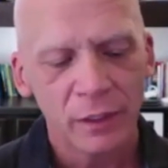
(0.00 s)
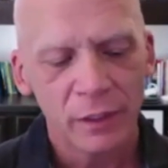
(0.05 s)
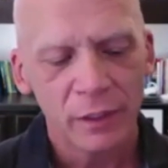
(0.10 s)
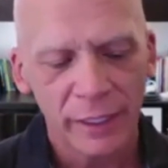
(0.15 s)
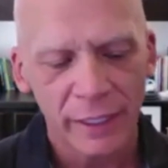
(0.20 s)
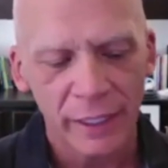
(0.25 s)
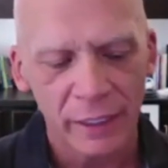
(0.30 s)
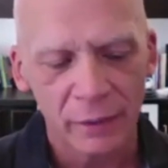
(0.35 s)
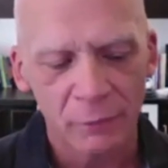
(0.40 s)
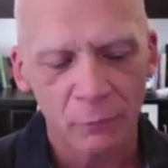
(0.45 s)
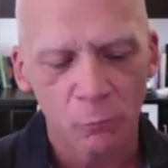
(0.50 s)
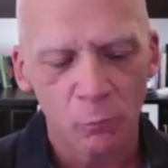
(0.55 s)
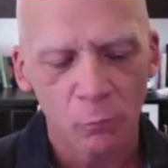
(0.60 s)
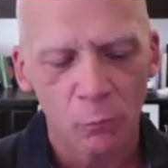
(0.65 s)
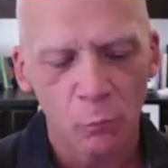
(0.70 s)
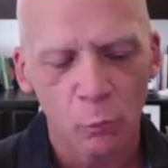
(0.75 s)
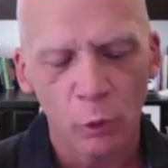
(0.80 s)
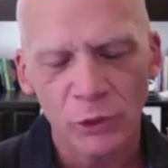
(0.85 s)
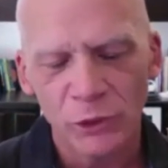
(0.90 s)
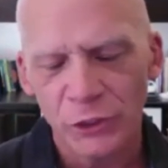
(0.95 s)
and
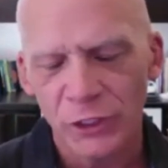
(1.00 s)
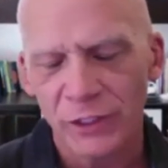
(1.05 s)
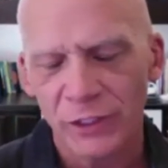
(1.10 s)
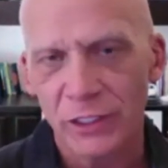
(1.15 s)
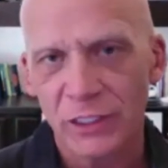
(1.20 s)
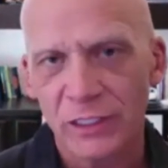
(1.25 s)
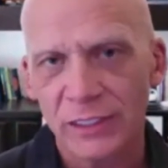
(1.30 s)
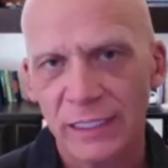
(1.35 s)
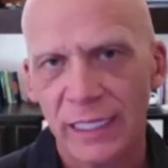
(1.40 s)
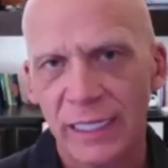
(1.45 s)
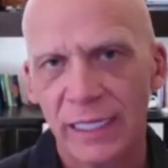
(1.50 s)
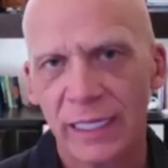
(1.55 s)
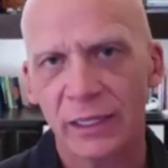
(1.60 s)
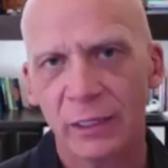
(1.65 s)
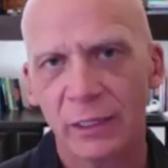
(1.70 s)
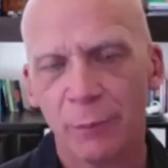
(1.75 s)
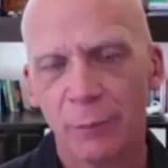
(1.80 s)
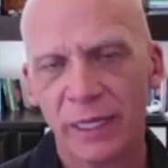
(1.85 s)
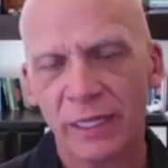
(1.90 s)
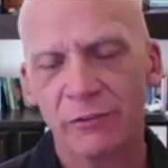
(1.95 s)
once you understand
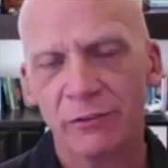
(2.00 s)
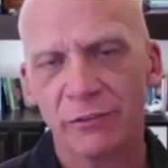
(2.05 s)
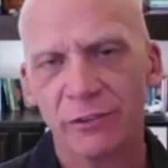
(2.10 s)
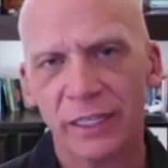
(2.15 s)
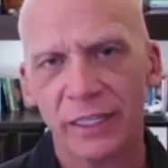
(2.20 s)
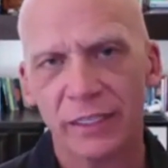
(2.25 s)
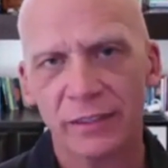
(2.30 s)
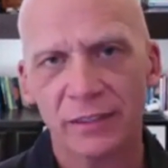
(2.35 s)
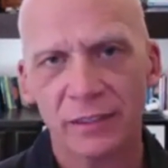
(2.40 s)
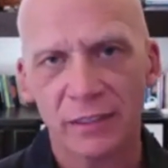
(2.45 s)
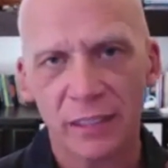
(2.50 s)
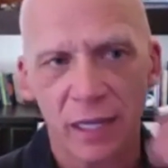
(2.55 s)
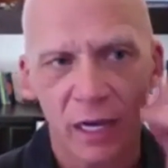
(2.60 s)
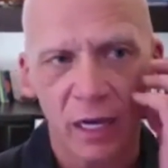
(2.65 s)
the benefits